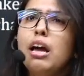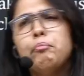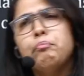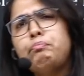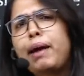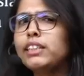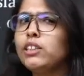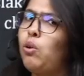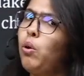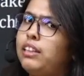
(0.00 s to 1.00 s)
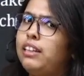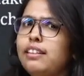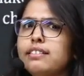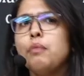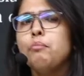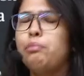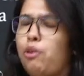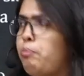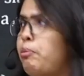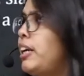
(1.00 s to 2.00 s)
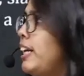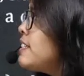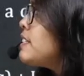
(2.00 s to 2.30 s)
based on these properties.